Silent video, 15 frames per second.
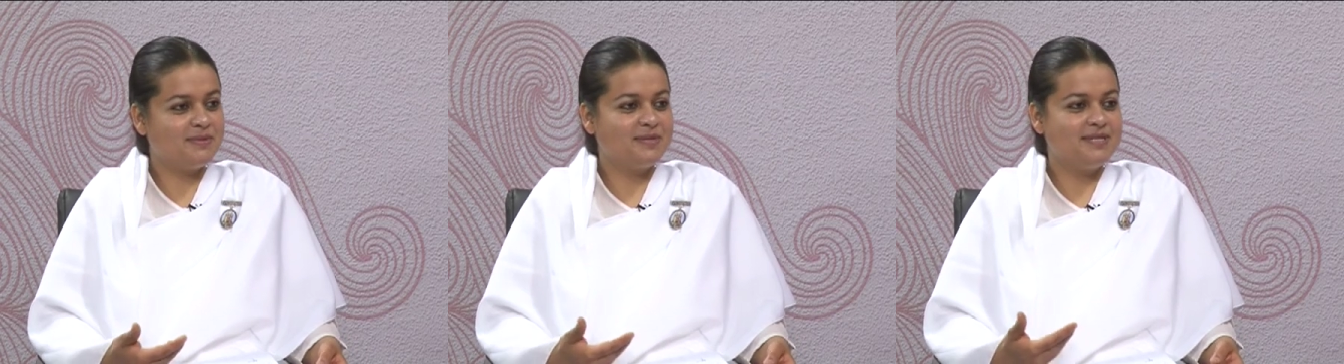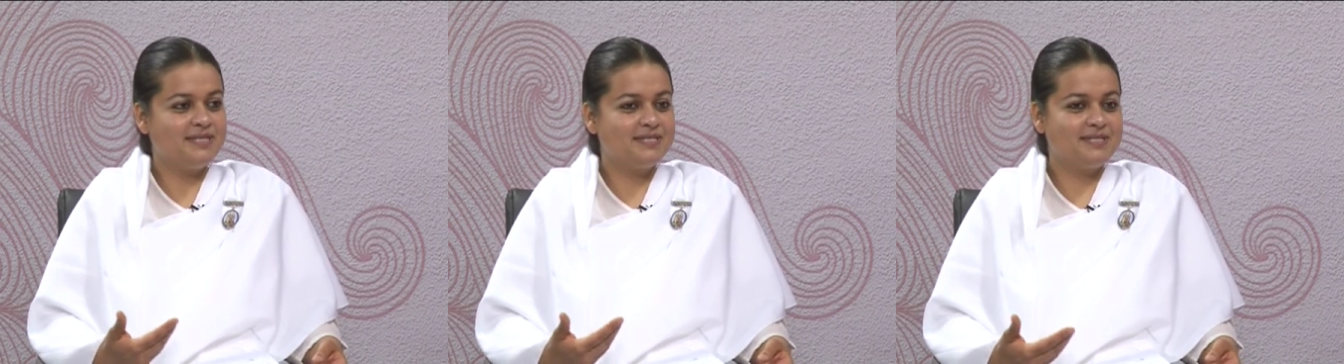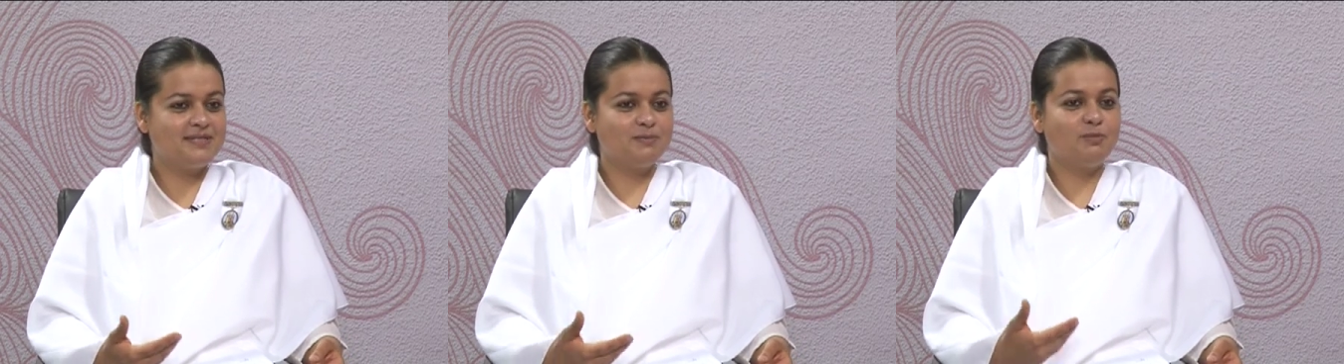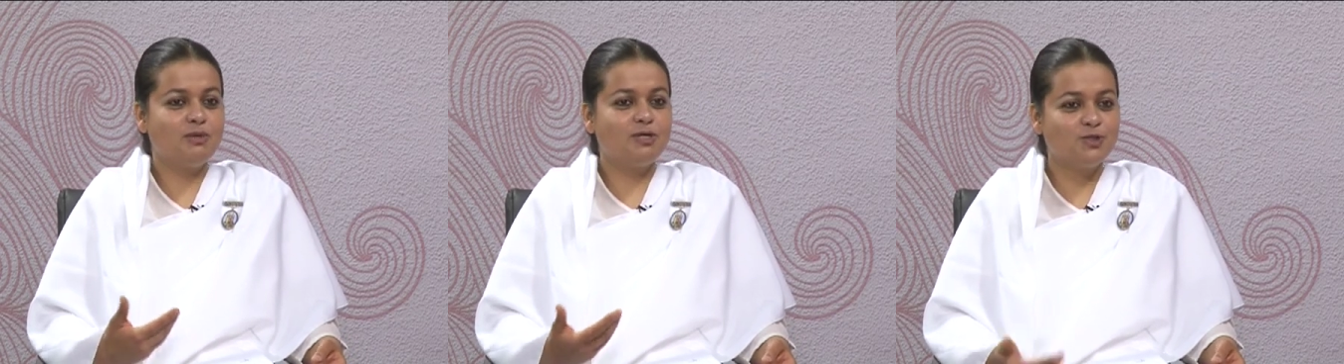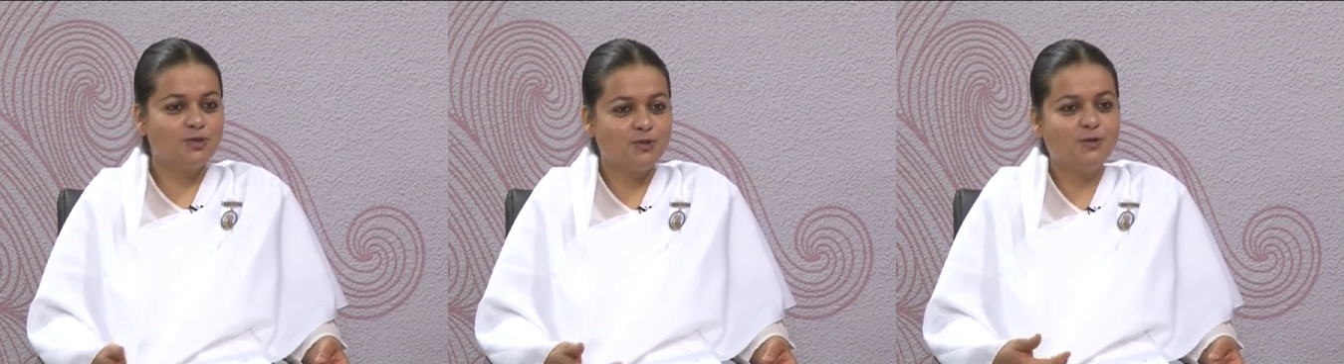this
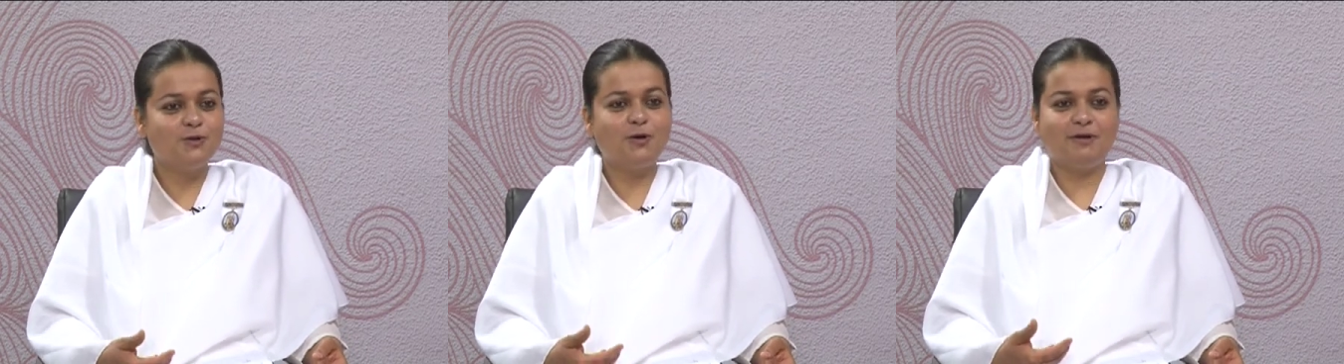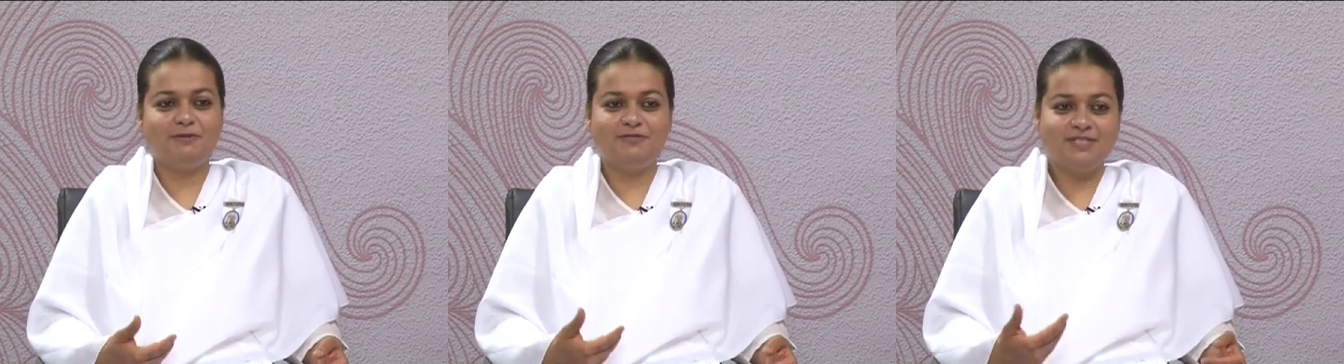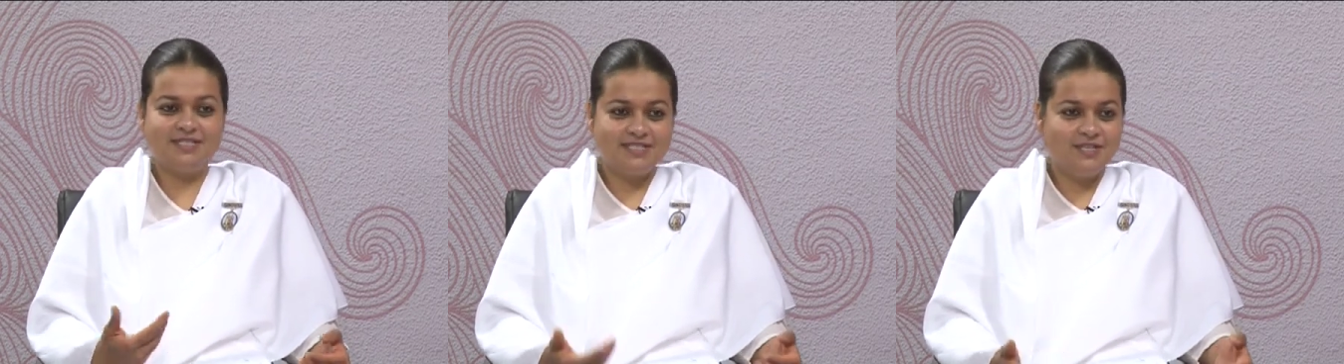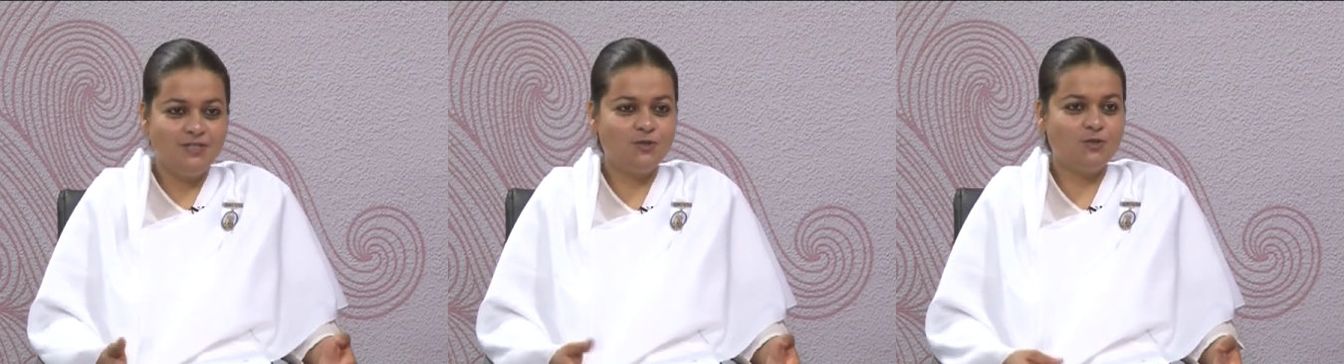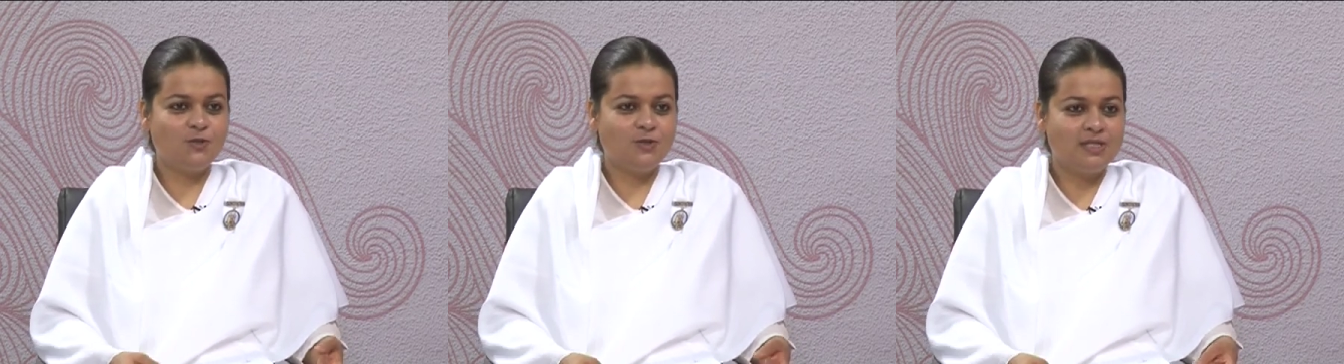special
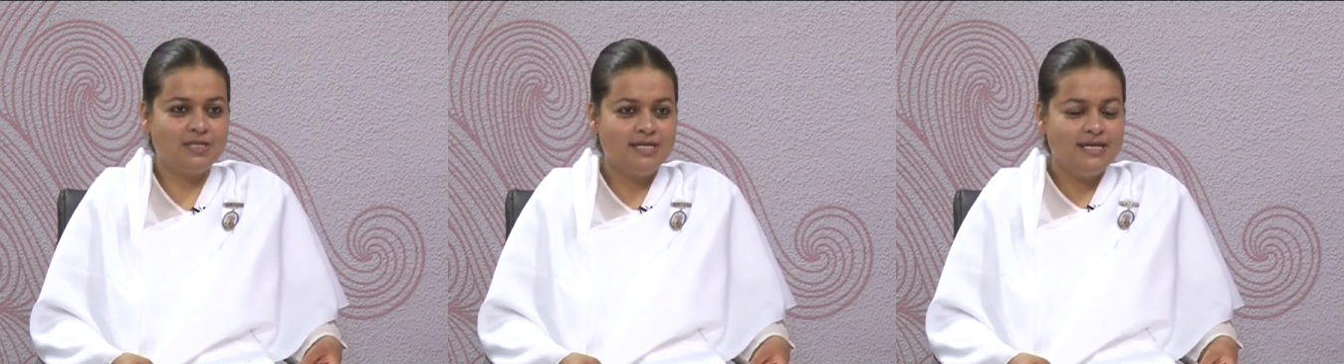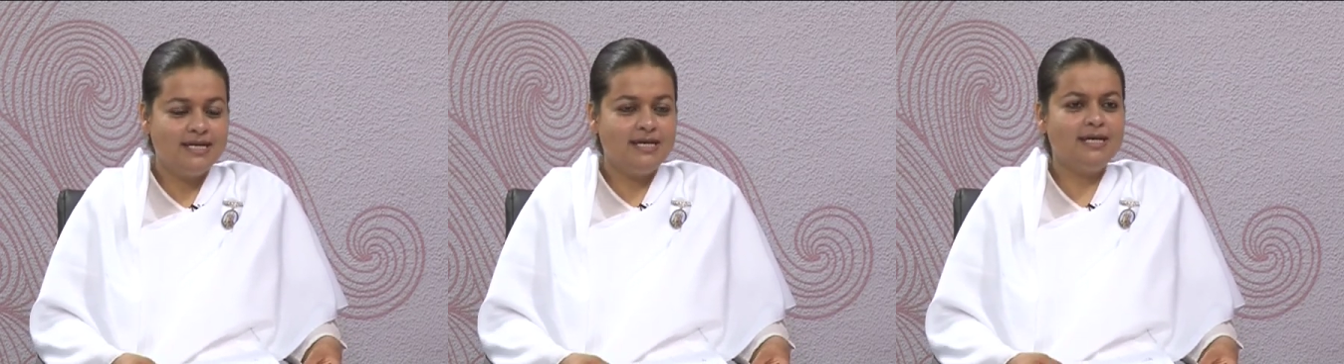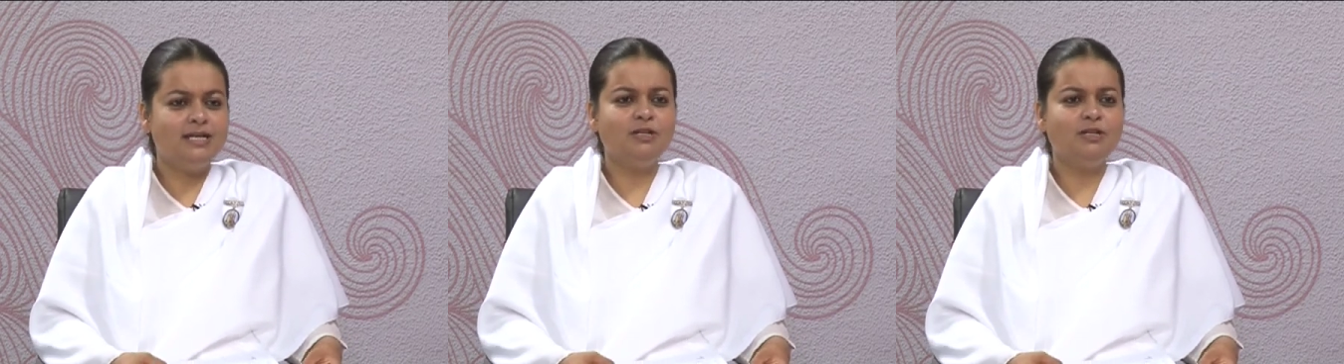conversation, it'll